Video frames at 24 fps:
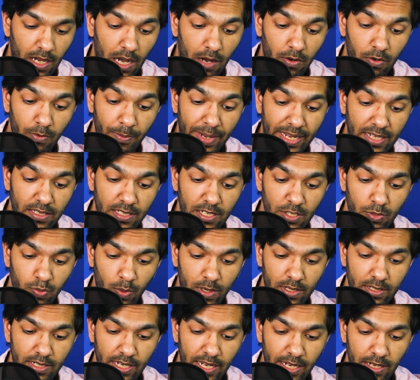I will make this
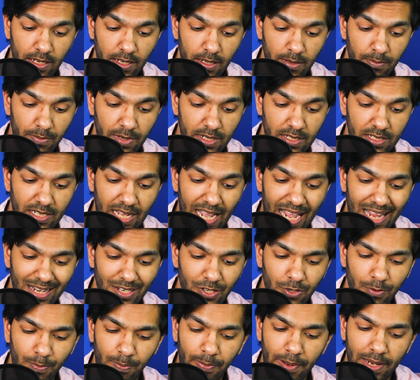one day, but can
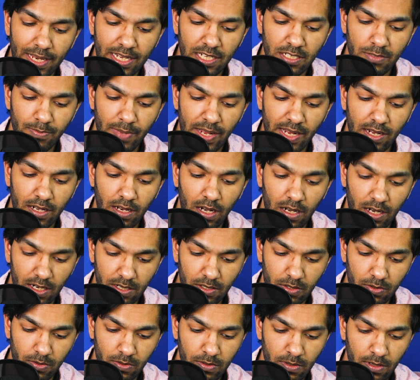you please make
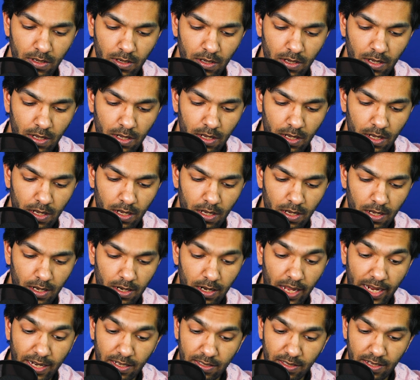laddu
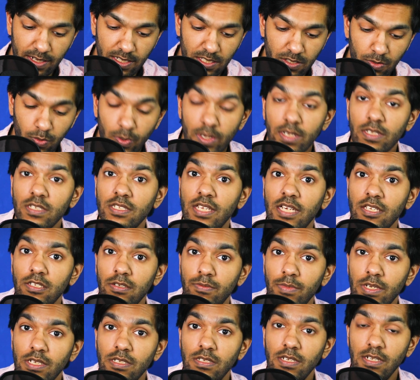like this with
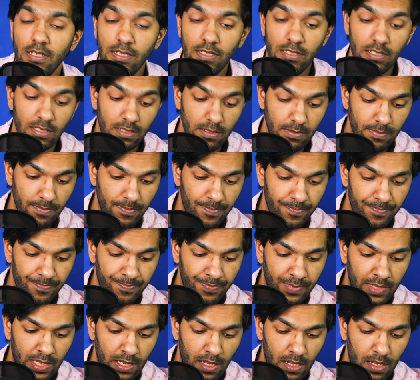sesame seeds?
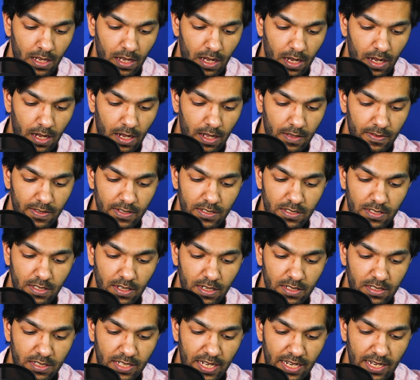This
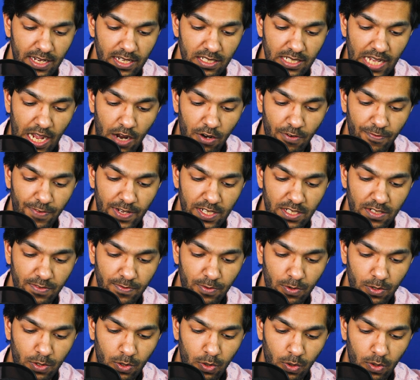Thursday is our
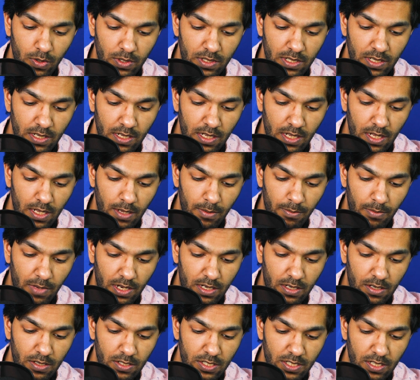festival called
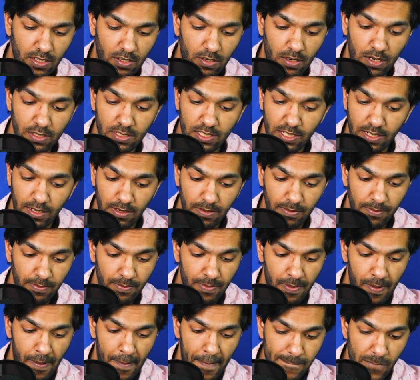Makar Sankranti,
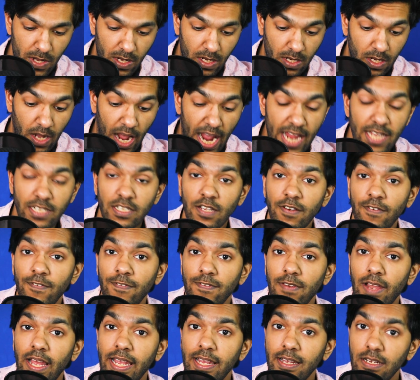Kite
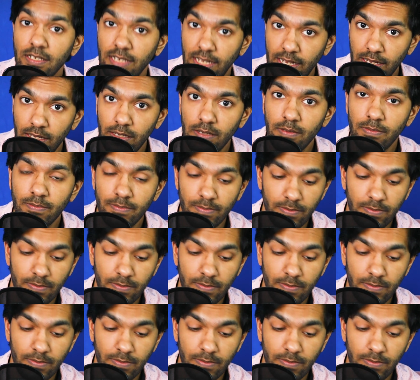Flying Day.